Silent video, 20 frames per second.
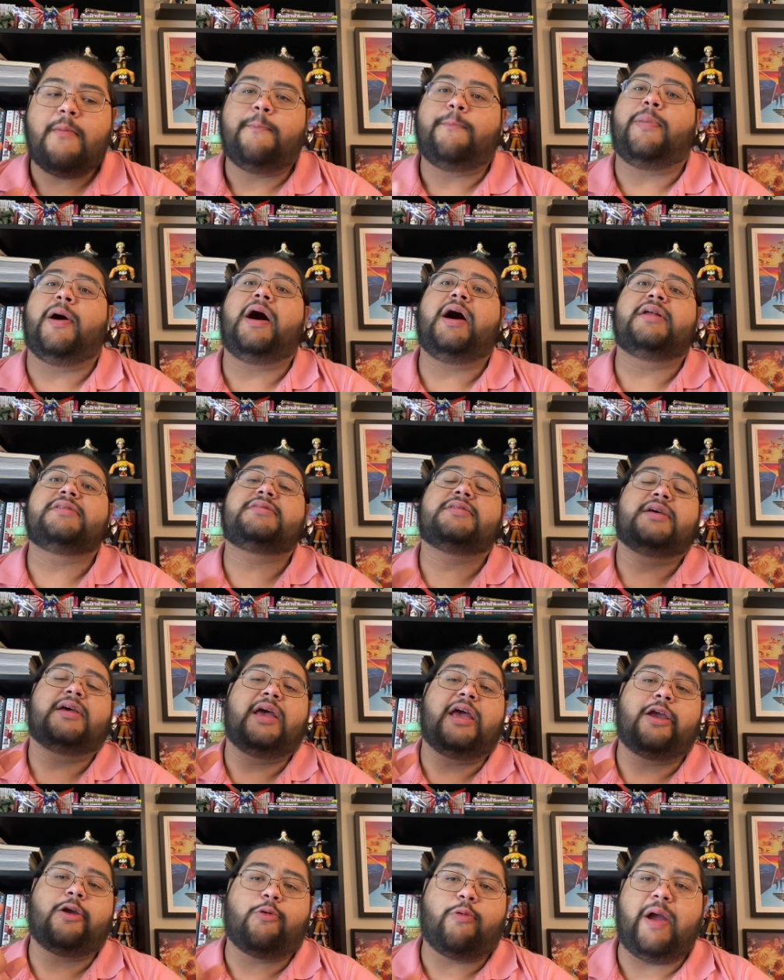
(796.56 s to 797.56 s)
but
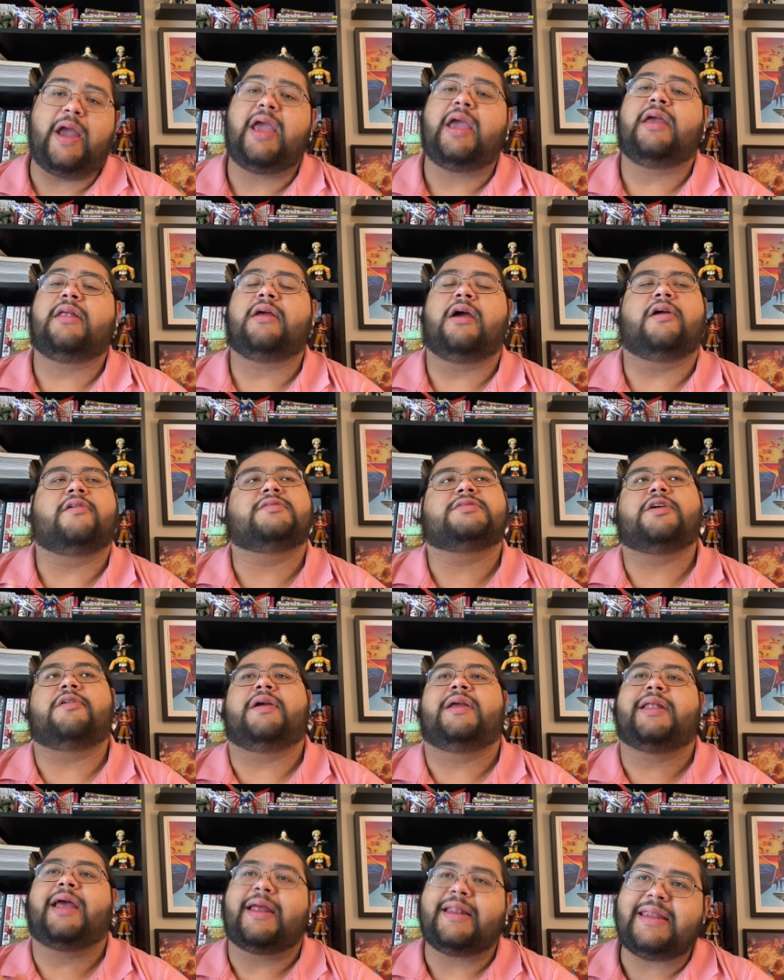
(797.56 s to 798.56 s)
Egwene, or sorry,
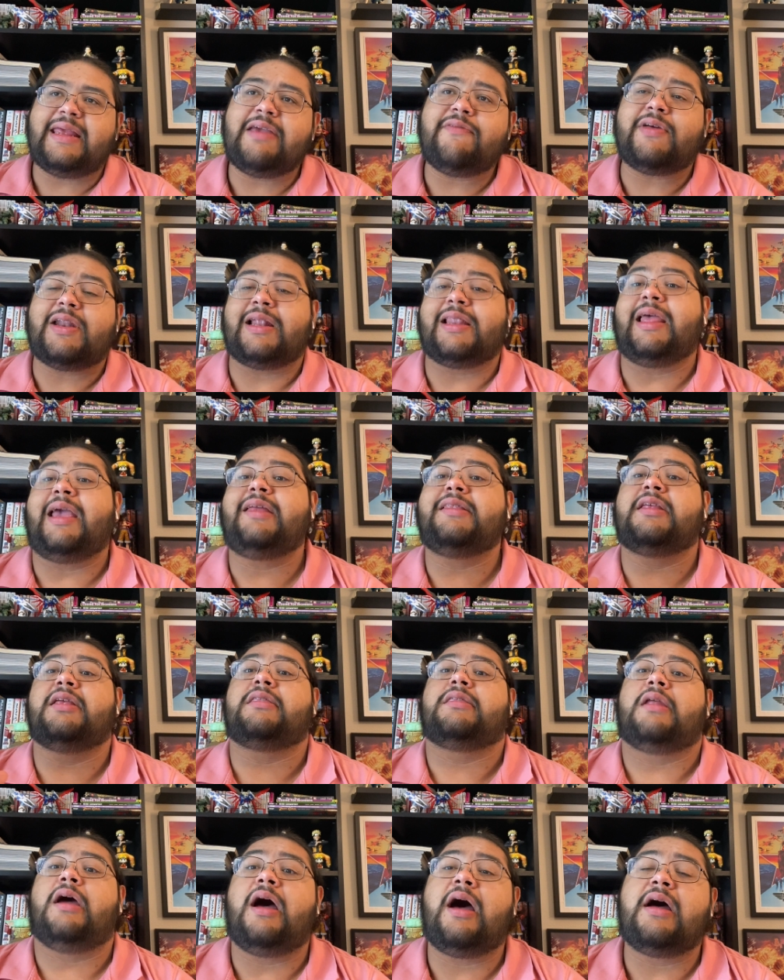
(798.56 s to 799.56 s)
Nynaeve and Elaine did
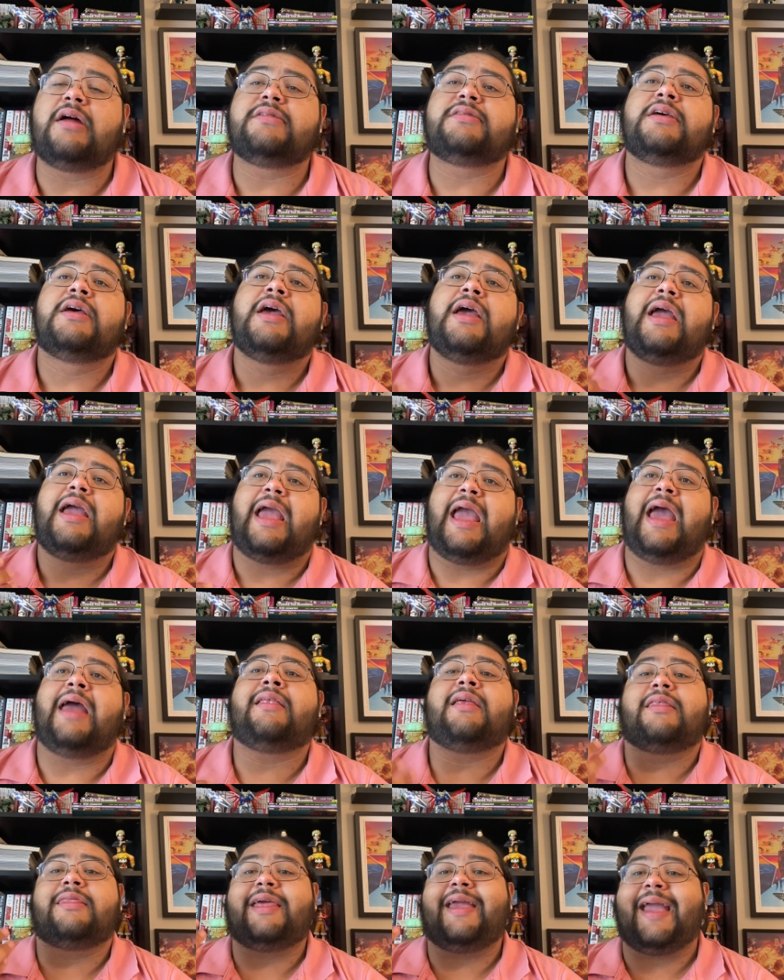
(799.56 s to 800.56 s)
not.
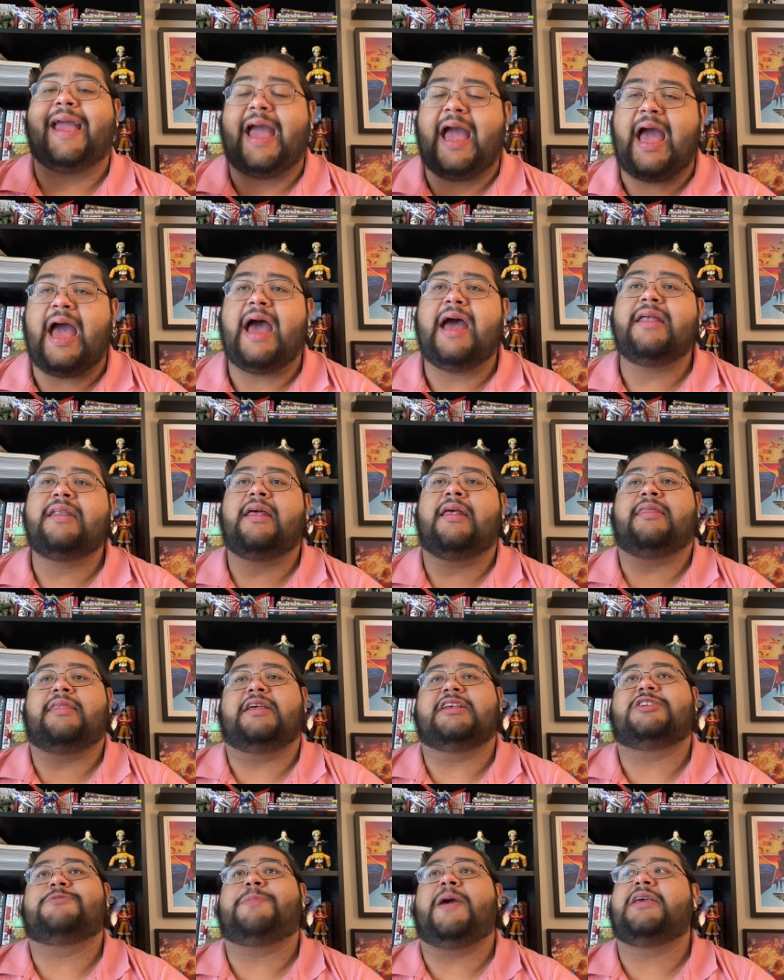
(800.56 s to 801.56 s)
And they had
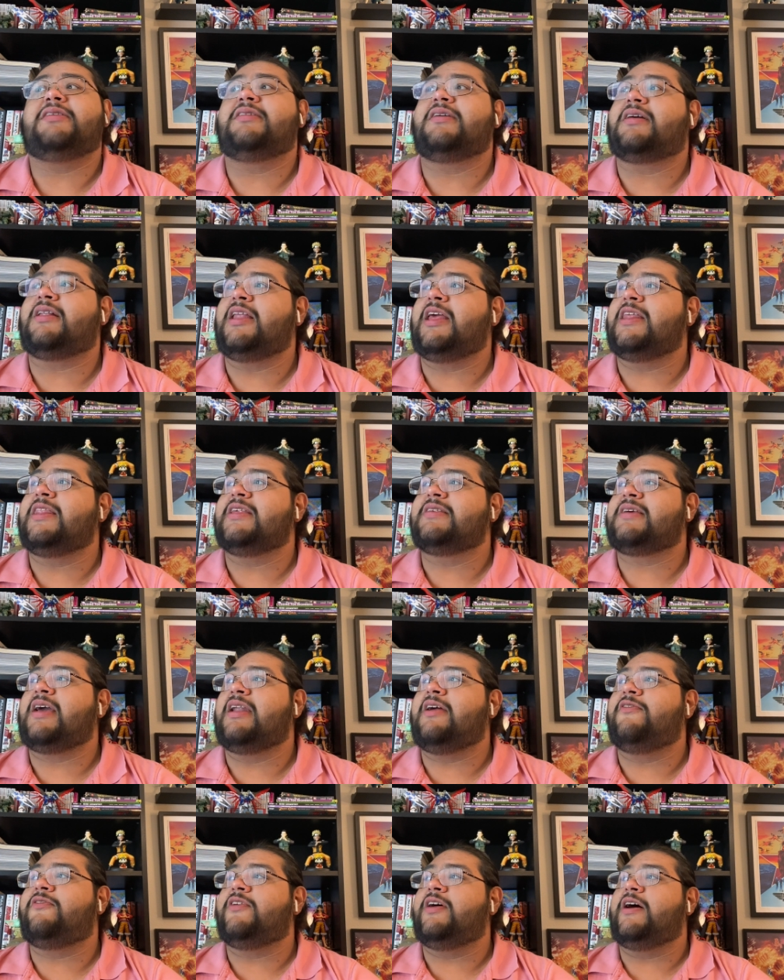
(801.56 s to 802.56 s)
this basically this
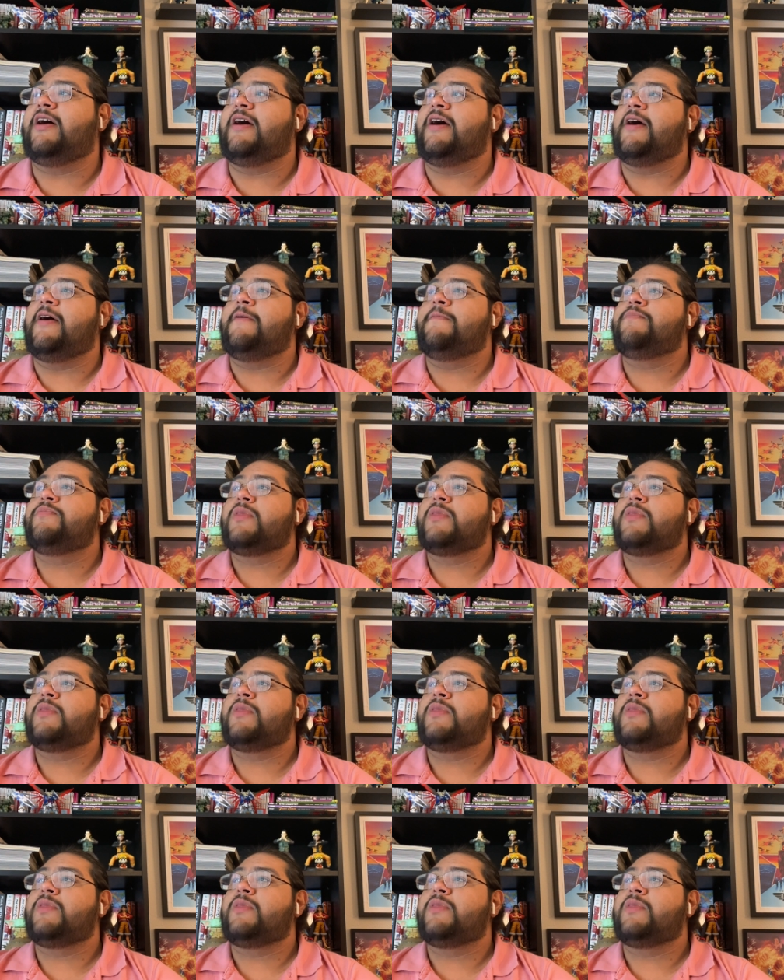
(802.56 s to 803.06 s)
kind of uh,